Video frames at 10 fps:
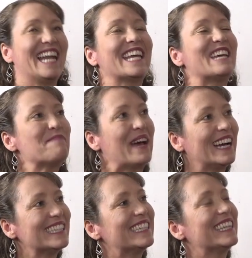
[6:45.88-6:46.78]
And I kept
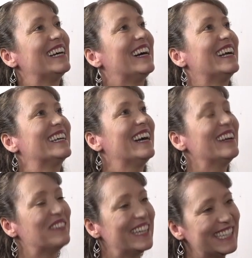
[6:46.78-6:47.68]
asking God,
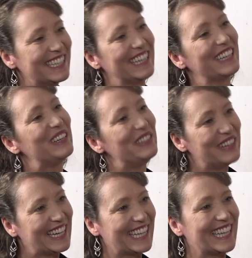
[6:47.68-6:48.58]
God, when can I go?
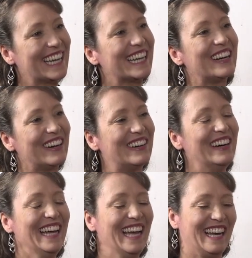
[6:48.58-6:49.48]
When can I go?
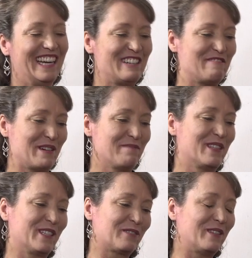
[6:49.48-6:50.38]
And I remember
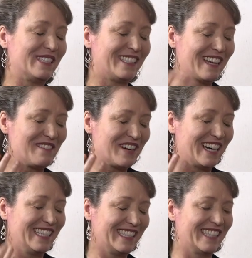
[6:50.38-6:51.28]
this one day where
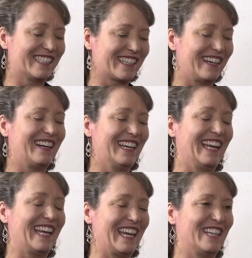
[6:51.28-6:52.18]
I sensed God
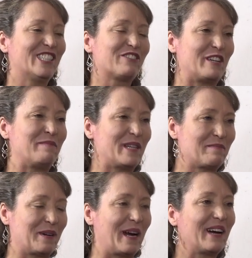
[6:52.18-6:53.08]
like answering me
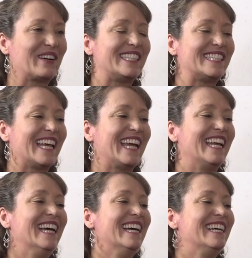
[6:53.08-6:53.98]
in prayer and
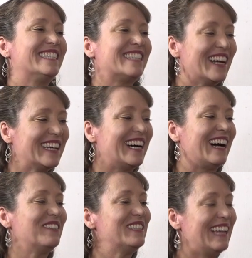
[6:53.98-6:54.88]
saying, Sonia,
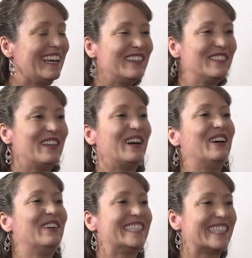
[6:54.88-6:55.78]
I will let you
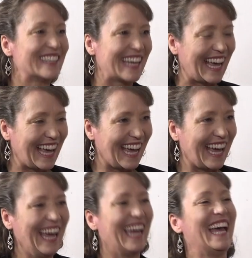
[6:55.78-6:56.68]
know, it's
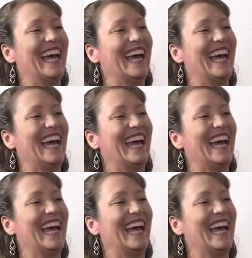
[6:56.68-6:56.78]
okay.